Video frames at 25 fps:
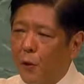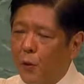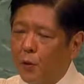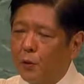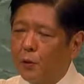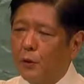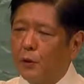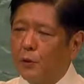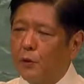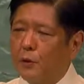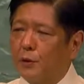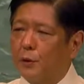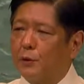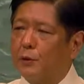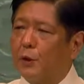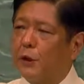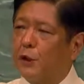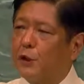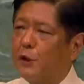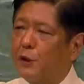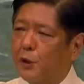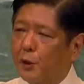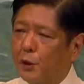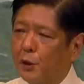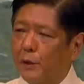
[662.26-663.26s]
focus on
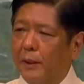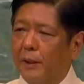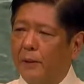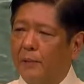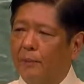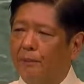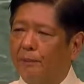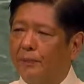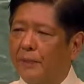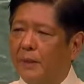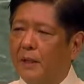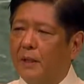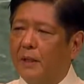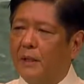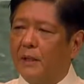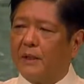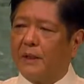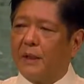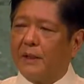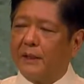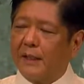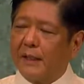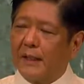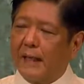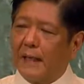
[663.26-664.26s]
ensuring
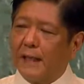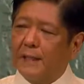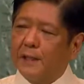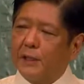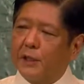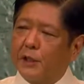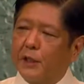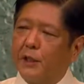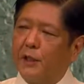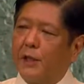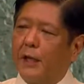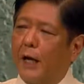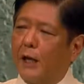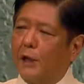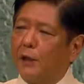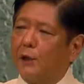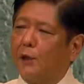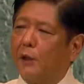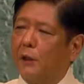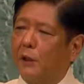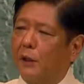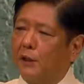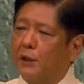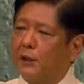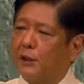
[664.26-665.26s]
that the
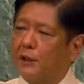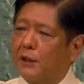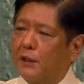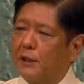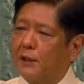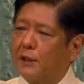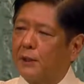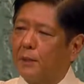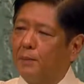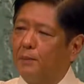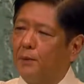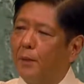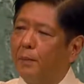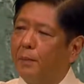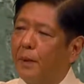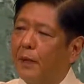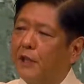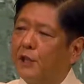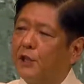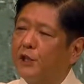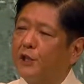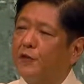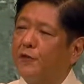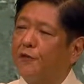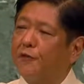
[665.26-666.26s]
international system
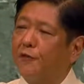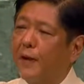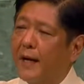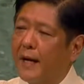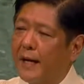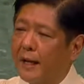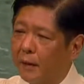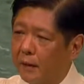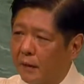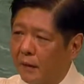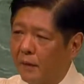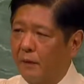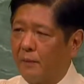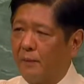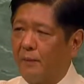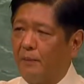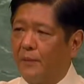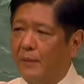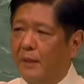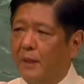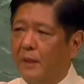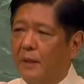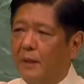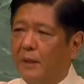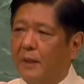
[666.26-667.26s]
remains fair,
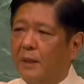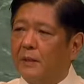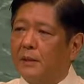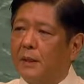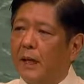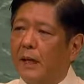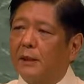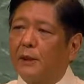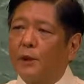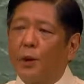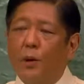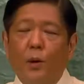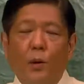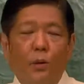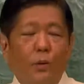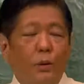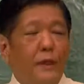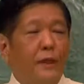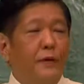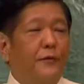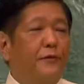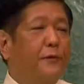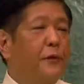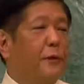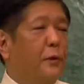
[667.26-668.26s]
not
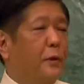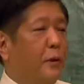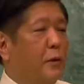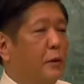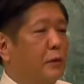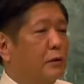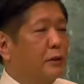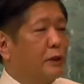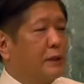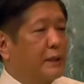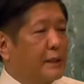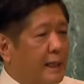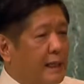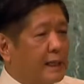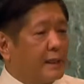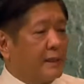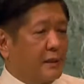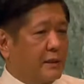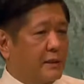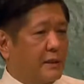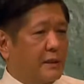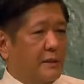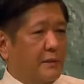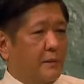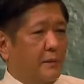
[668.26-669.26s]
only for all
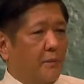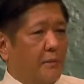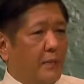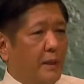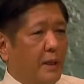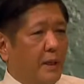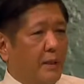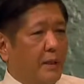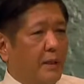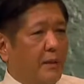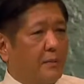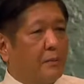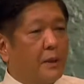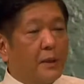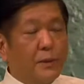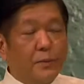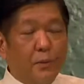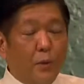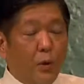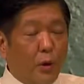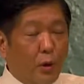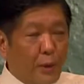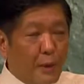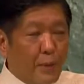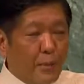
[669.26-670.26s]
states,
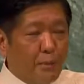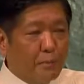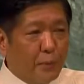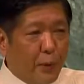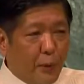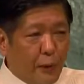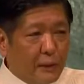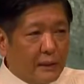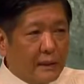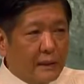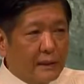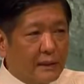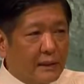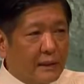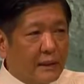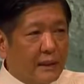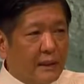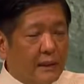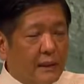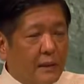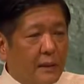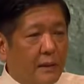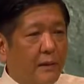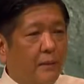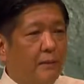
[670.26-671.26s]
but more
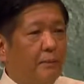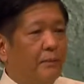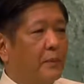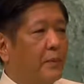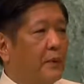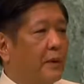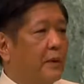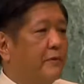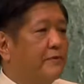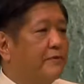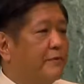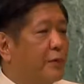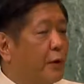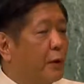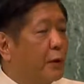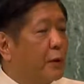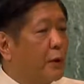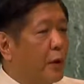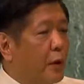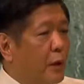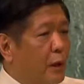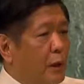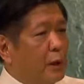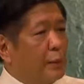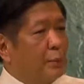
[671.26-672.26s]
importantly,
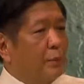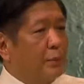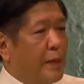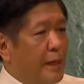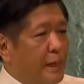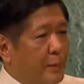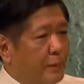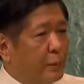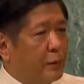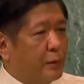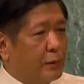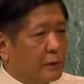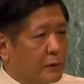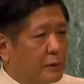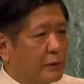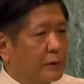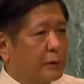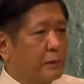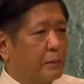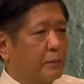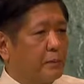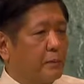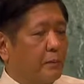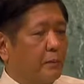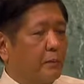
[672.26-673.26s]
for all
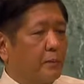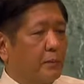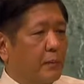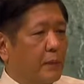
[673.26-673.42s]
peoples.